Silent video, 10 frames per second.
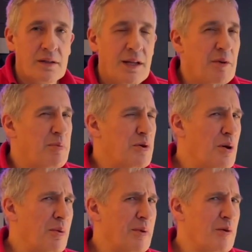Now you're
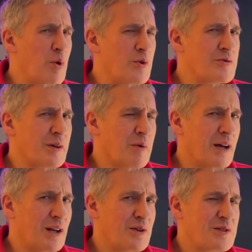probably wondering why
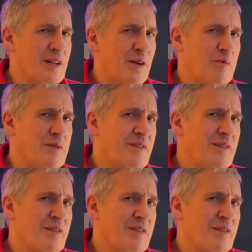it looks like we've